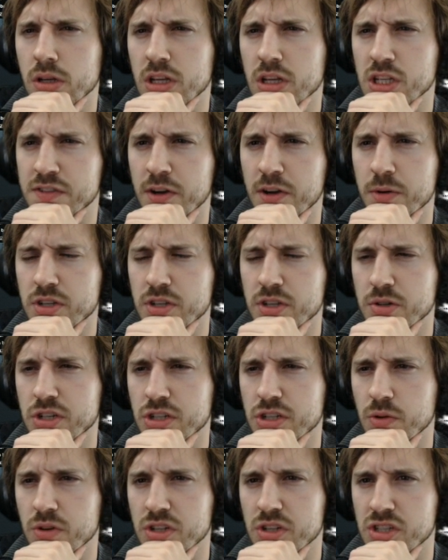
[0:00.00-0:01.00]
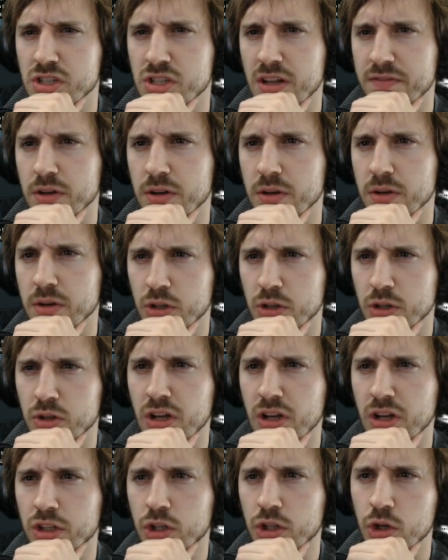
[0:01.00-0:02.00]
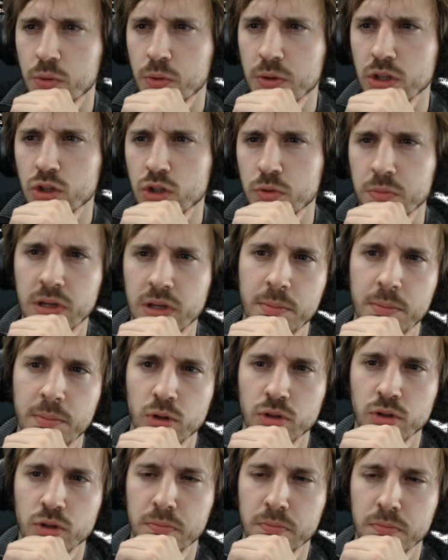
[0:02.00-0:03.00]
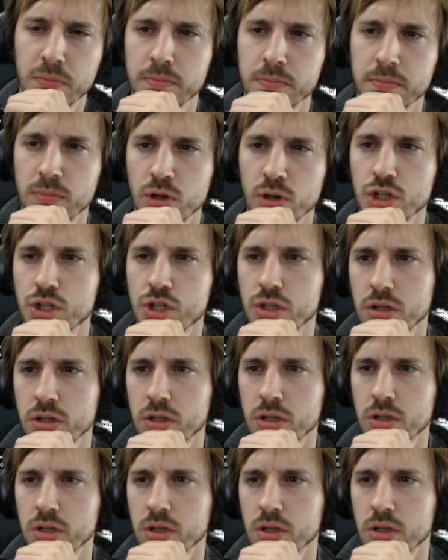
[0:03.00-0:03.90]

It's very suggested, it's not there. You're not going to be able to make much...